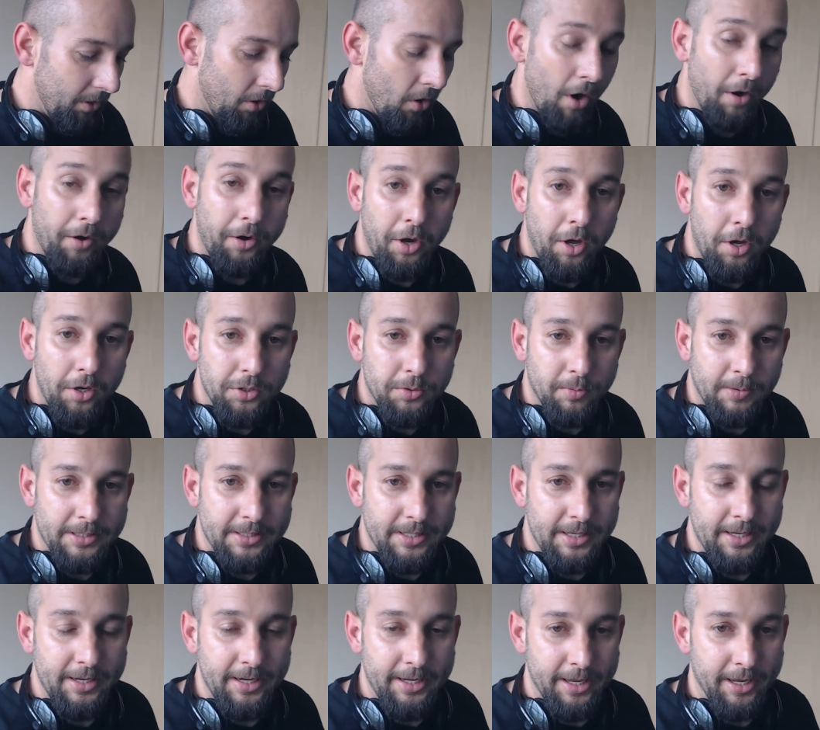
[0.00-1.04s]
God knows
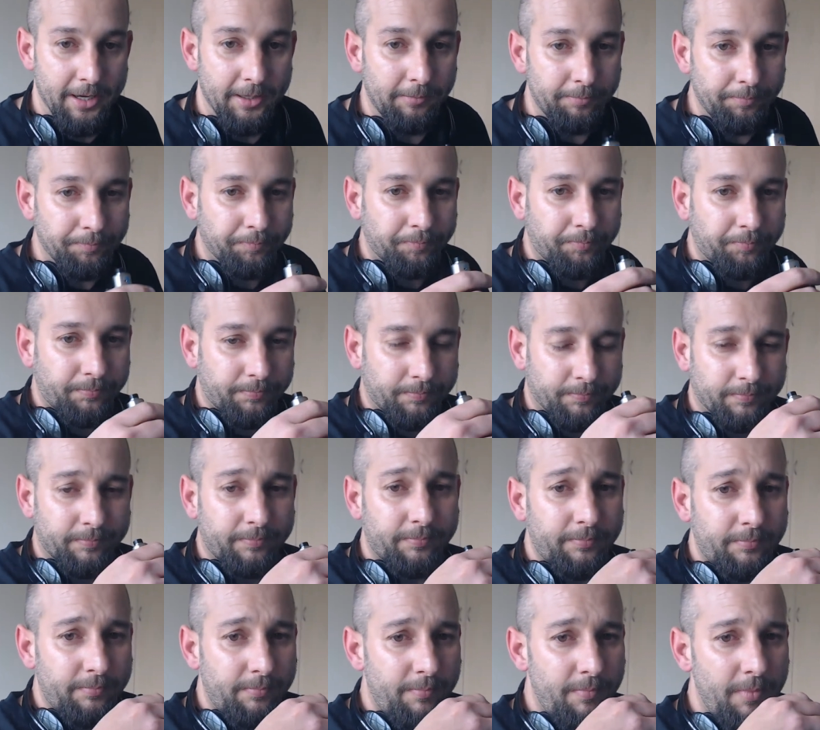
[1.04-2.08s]
what's in here,
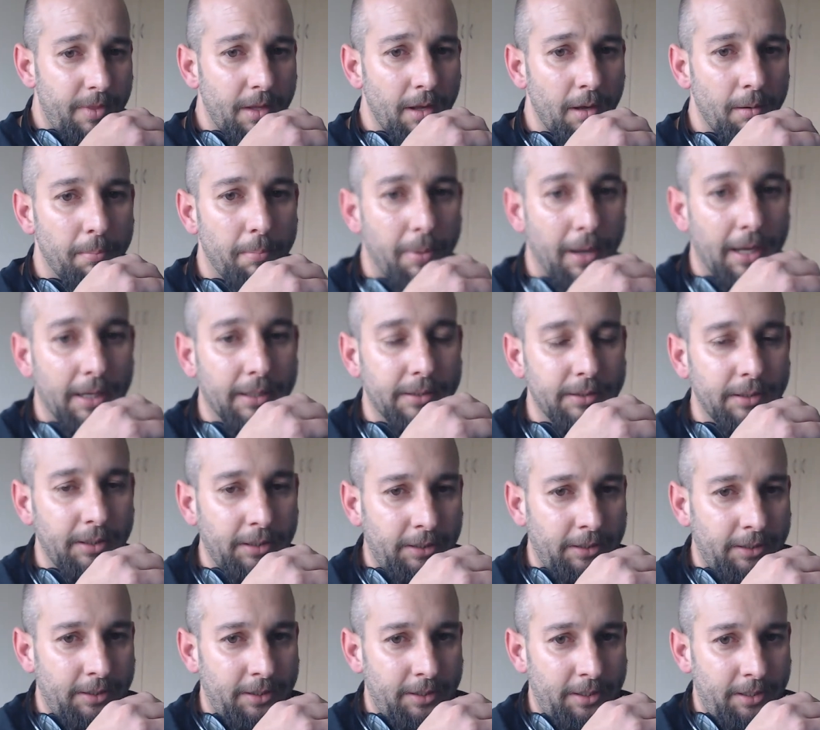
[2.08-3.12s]
but
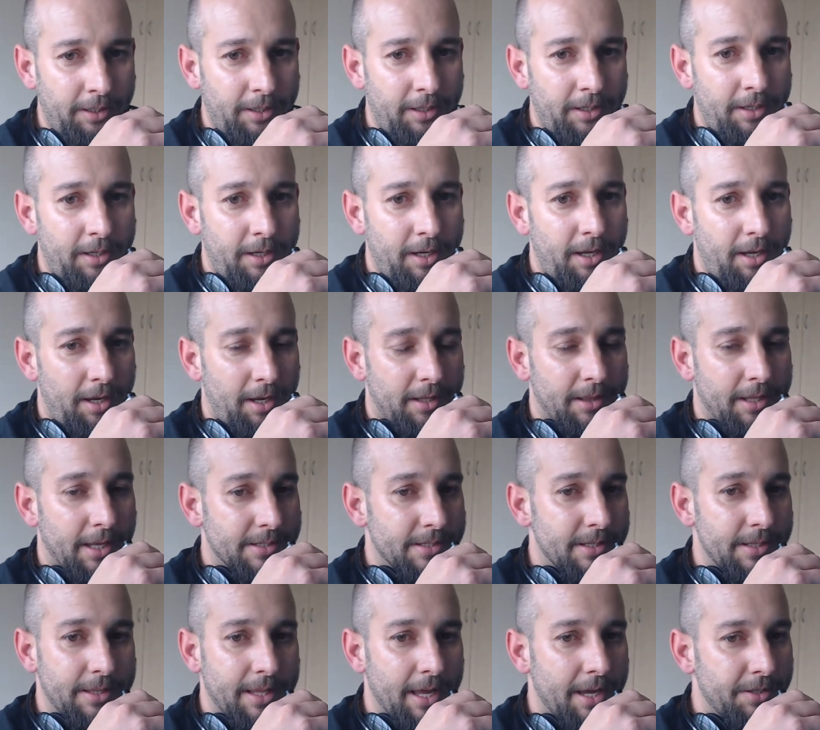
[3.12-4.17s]
it
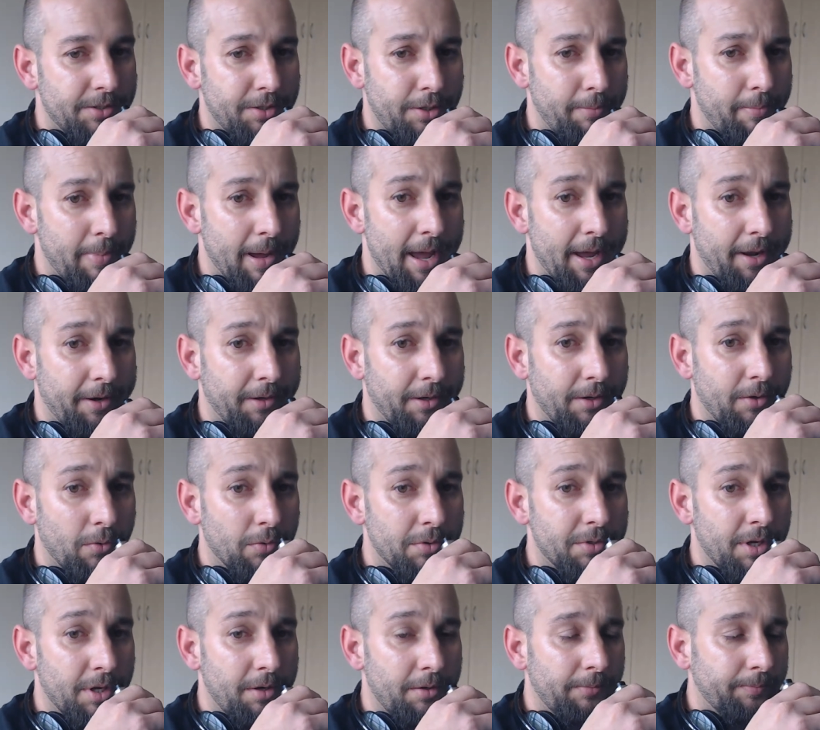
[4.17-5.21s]
doesn't taste too bad.
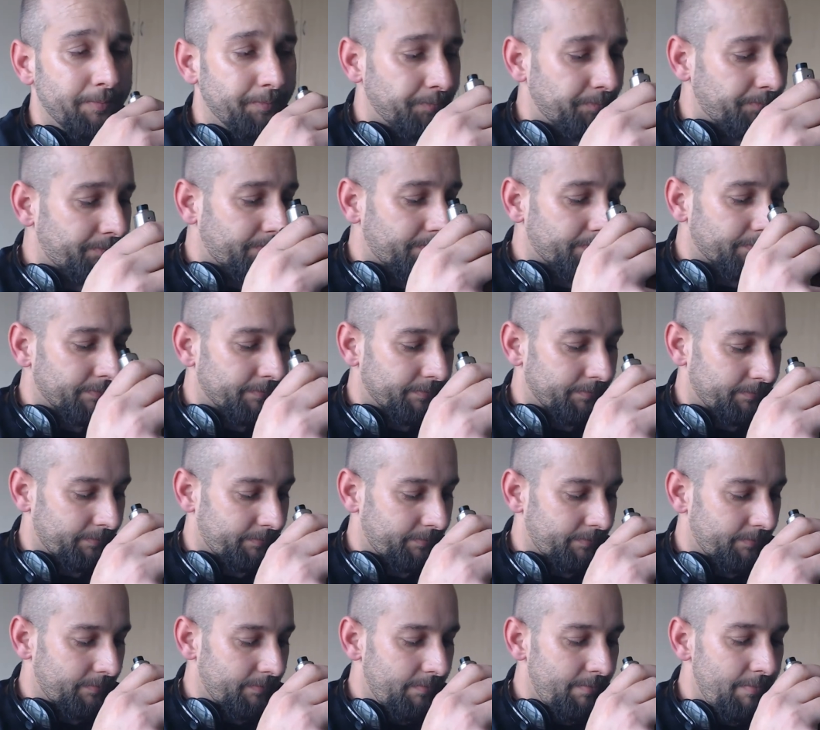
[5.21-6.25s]
Also,
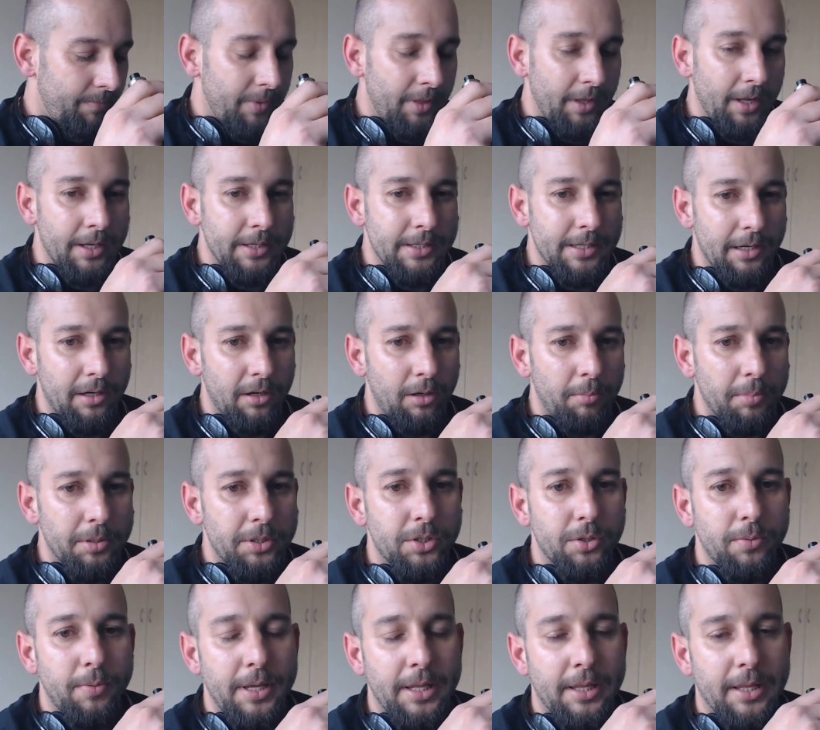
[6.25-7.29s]
it's a little bit
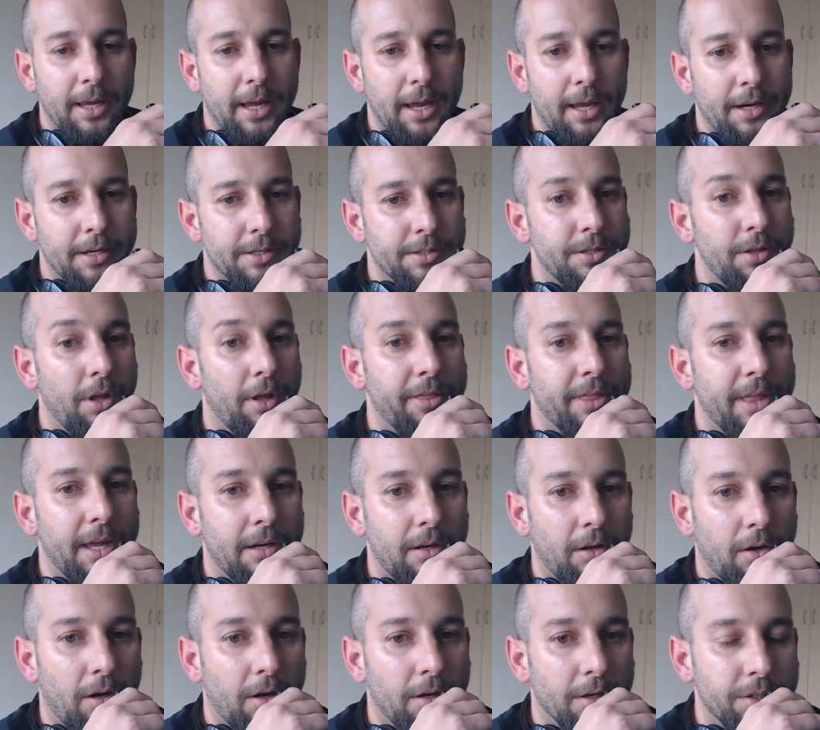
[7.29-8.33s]
sweeter and it's not that
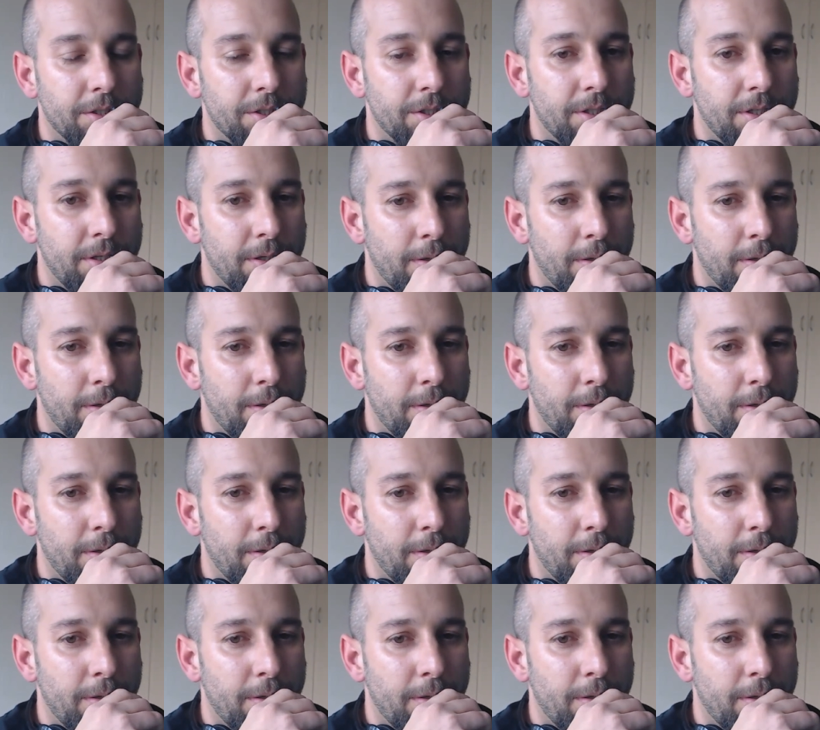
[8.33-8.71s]
harsh.